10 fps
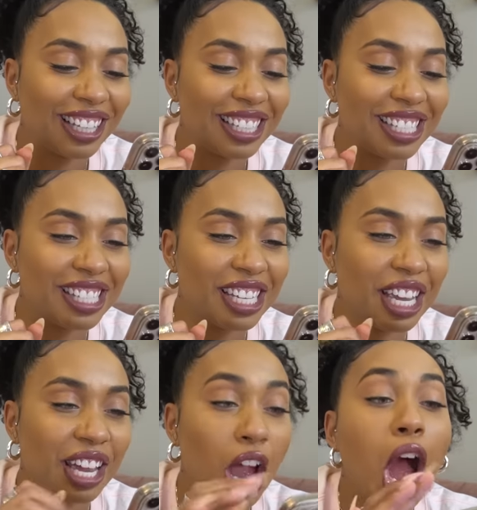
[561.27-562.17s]
Let's
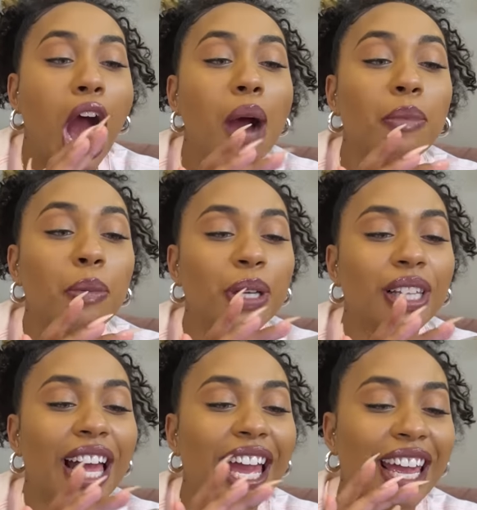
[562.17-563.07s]
see. I'm gonna be
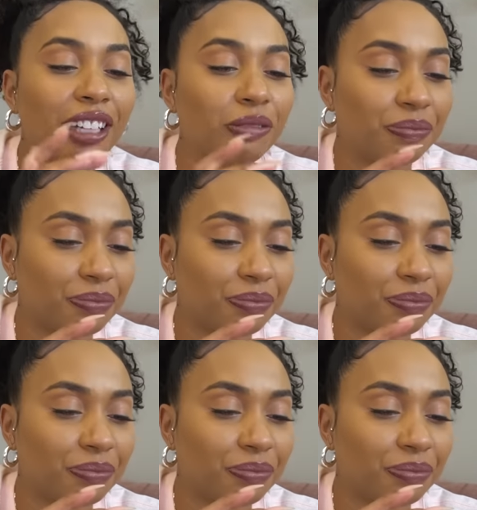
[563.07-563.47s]
like,